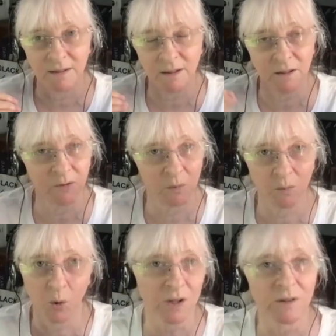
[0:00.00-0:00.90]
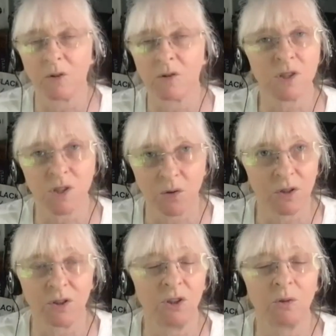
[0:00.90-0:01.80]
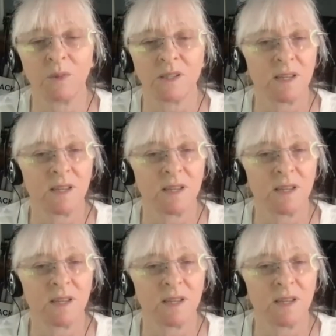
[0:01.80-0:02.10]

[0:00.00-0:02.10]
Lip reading: even more so than humans,